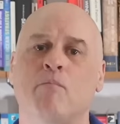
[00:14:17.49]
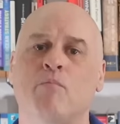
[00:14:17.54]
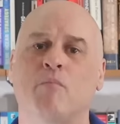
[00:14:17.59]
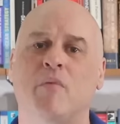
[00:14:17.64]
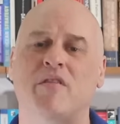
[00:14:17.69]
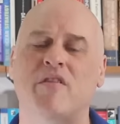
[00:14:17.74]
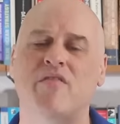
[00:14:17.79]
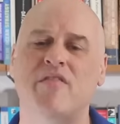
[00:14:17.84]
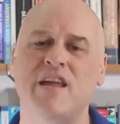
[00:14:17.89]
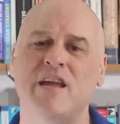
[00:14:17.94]

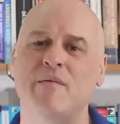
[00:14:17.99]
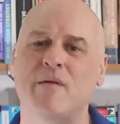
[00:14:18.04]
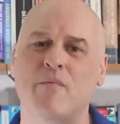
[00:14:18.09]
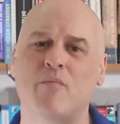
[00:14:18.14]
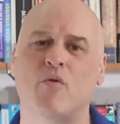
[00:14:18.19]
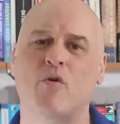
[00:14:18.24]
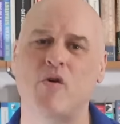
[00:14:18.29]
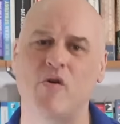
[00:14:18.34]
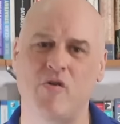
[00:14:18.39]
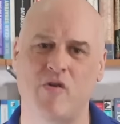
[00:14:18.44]
But the thing about
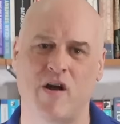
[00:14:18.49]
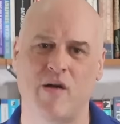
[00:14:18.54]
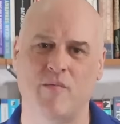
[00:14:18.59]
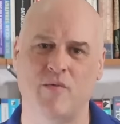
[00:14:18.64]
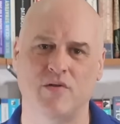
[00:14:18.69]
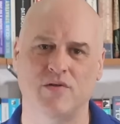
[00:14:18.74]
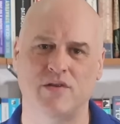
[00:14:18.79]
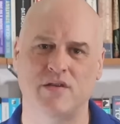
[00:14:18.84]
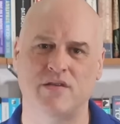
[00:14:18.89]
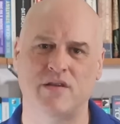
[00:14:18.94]

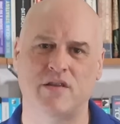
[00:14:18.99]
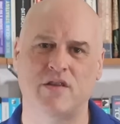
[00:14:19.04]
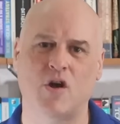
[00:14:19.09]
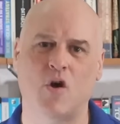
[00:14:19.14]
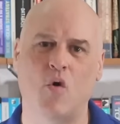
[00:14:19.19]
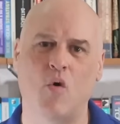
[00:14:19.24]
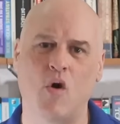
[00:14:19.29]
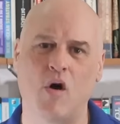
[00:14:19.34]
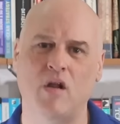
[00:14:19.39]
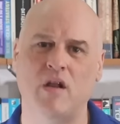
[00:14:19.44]
programmers is that the
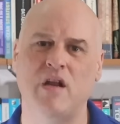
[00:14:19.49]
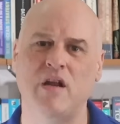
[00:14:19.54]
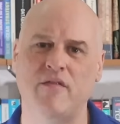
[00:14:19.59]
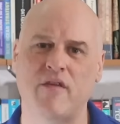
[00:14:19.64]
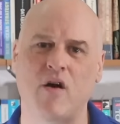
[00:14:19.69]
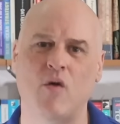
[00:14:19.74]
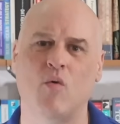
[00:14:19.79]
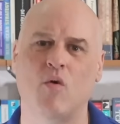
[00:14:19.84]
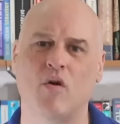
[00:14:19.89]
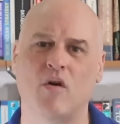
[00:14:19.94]
quality of
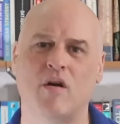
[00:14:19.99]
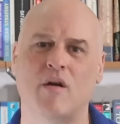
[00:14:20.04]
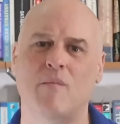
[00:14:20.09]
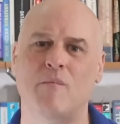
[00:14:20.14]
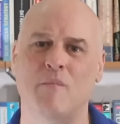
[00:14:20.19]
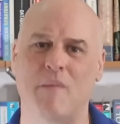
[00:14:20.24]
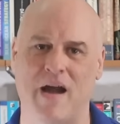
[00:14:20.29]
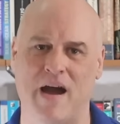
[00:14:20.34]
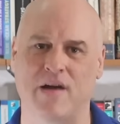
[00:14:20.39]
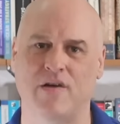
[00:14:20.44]
our work
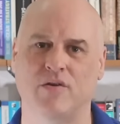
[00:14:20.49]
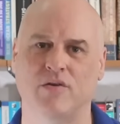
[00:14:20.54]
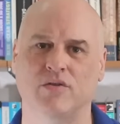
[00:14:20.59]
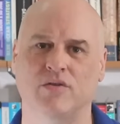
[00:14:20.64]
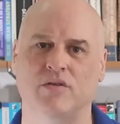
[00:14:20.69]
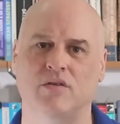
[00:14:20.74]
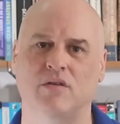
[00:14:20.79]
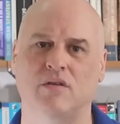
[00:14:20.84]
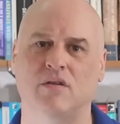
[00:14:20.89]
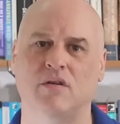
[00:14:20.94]

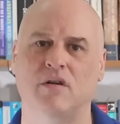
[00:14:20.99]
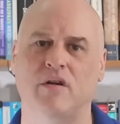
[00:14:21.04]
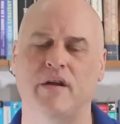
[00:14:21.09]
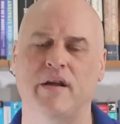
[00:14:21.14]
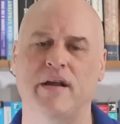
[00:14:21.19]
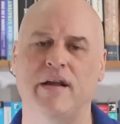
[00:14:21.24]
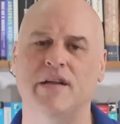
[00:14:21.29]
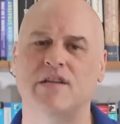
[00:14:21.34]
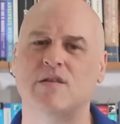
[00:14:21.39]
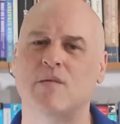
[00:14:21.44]
matters.
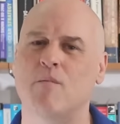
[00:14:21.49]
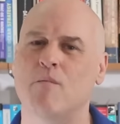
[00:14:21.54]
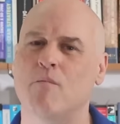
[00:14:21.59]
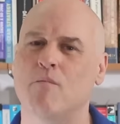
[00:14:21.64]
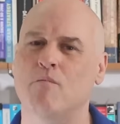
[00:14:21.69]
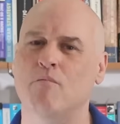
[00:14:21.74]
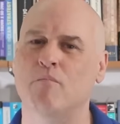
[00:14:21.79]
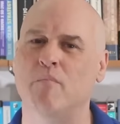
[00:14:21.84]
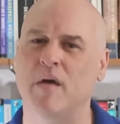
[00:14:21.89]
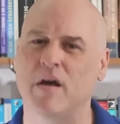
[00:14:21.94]
It's
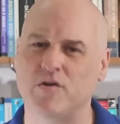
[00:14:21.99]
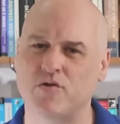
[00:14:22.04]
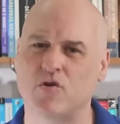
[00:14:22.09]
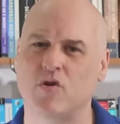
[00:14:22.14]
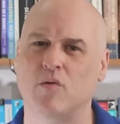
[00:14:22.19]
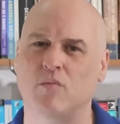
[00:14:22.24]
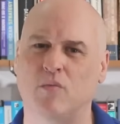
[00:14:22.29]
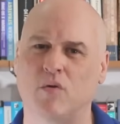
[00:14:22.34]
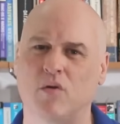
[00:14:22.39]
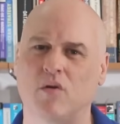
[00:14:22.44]

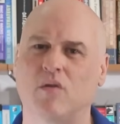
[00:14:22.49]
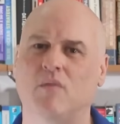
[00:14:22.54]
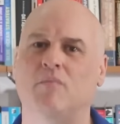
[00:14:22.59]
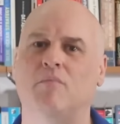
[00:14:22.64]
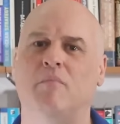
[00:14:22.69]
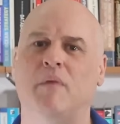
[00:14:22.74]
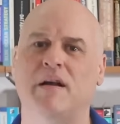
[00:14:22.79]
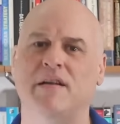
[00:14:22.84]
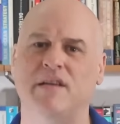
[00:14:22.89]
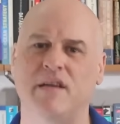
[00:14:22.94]
measurable
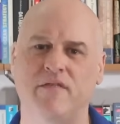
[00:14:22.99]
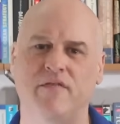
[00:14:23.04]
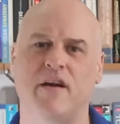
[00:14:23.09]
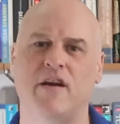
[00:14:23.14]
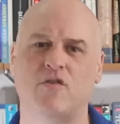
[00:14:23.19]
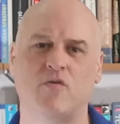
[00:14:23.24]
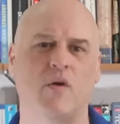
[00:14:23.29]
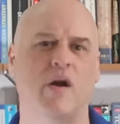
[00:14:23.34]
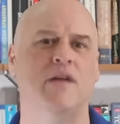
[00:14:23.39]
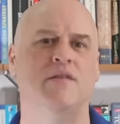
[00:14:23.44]
by
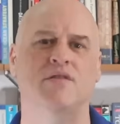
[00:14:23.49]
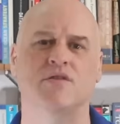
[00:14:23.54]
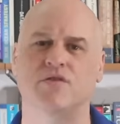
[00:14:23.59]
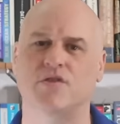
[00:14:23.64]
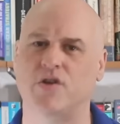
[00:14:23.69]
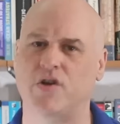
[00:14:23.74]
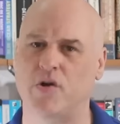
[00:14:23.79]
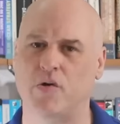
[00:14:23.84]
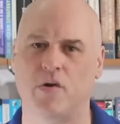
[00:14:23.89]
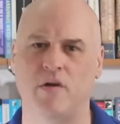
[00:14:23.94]
defect rates and
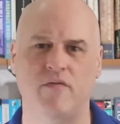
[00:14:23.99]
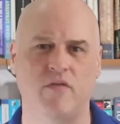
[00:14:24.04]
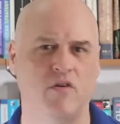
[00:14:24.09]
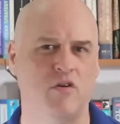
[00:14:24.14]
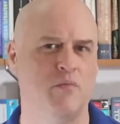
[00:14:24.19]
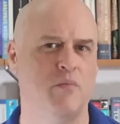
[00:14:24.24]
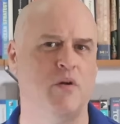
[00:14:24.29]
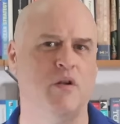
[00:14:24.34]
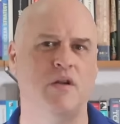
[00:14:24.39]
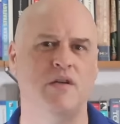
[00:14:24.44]
security
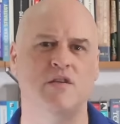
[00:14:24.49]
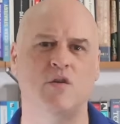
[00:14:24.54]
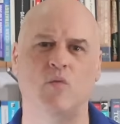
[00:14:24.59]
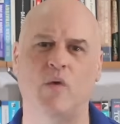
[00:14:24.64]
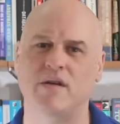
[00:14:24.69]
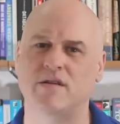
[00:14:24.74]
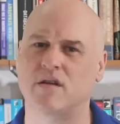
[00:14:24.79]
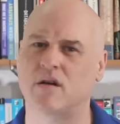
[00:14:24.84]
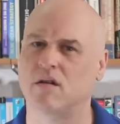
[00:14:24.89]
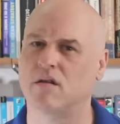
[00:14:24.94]
vulnerabilities in
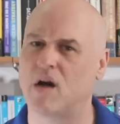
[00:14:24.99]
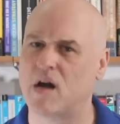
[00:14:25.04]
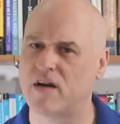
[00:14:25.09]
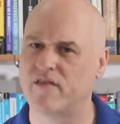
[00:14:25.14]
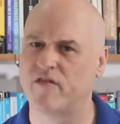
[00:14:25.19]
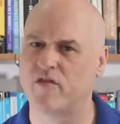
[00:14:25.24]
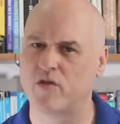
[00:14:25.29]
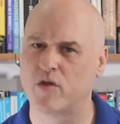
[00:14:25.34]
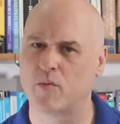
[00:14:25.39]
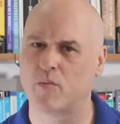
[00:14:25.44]
ways that a lot
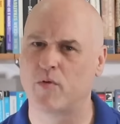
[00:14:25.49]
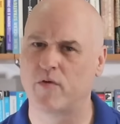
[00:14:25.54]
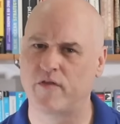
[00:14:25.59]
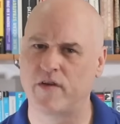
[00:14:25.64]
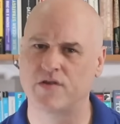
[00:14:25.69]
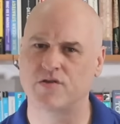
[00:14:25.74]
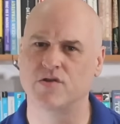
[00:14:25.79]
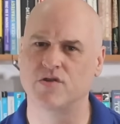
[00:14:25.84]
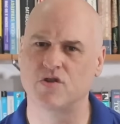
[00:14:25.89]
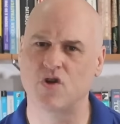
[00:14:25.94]
of other
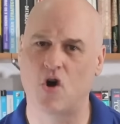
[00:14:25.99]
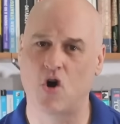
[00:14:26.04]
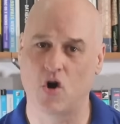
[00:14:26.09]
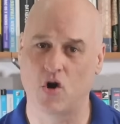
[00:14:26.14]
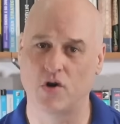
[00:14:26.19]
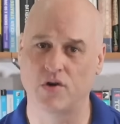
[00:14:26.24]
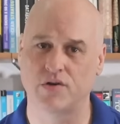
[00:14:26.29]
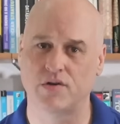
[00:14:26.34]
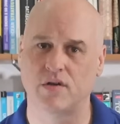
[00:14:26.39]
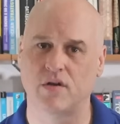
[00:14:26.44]
professions
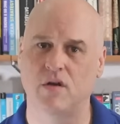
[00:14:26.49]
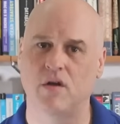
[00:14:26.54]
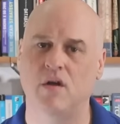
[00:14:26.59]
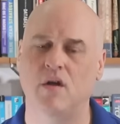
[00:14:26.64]
aren't.